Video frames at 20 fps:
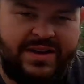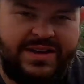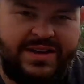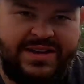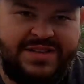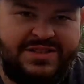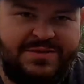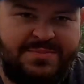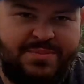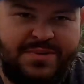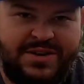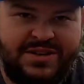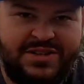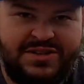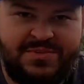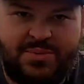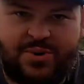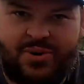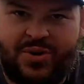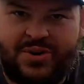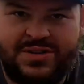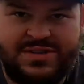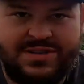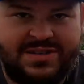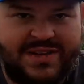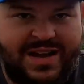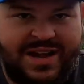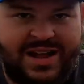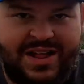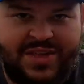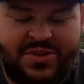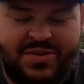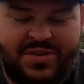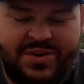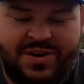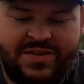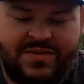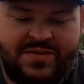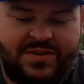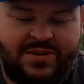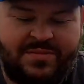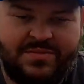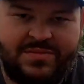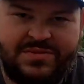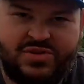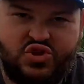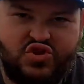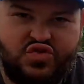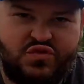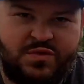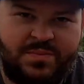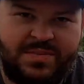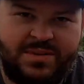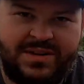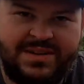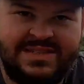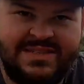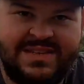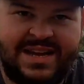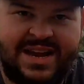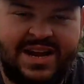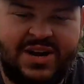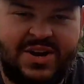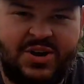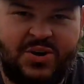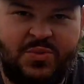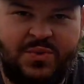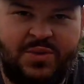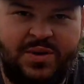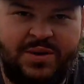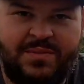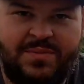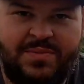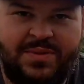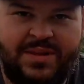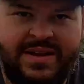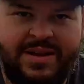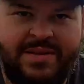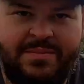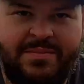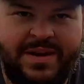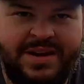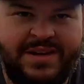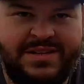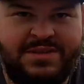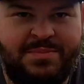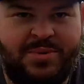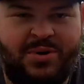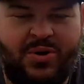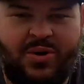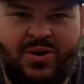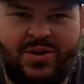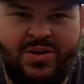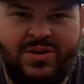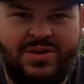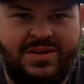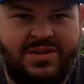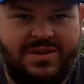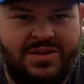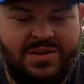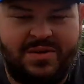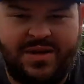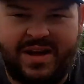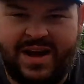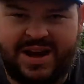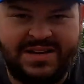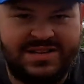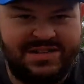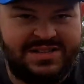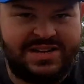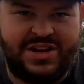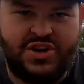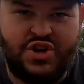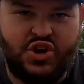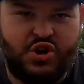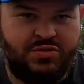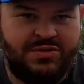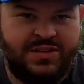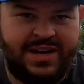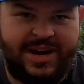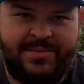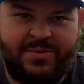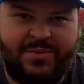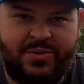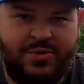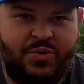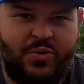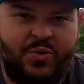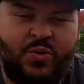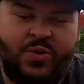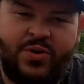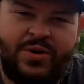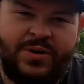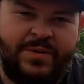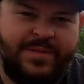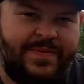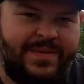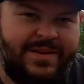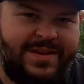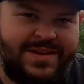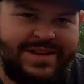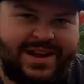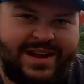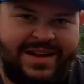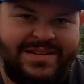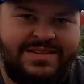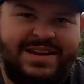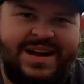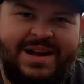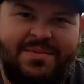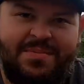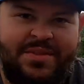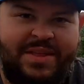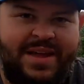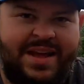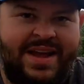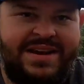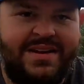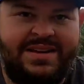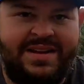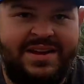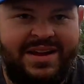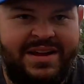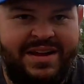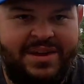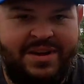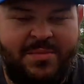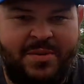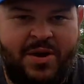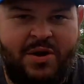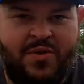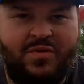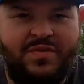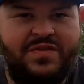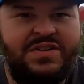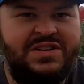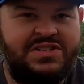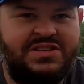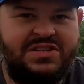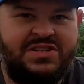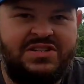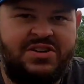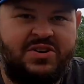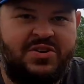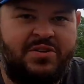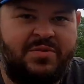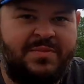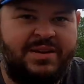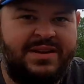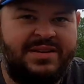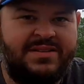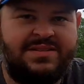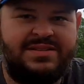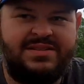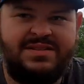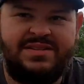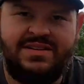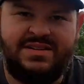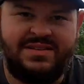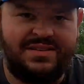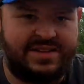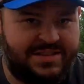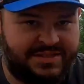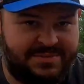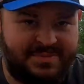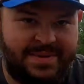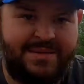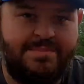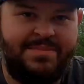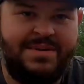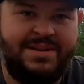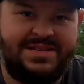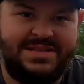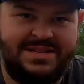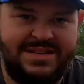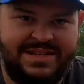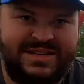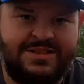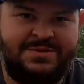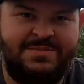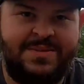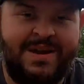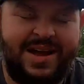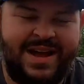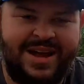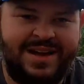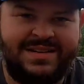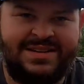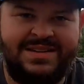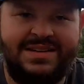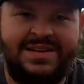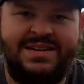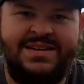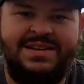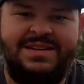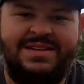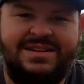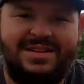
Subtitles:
kids spring sports. I got 3 of them. 2 of them playing soccer, 1 playing baseball. I just had no time to record. On top of that, getting into my own fishing tournaments. It's been busy, it's been hectic.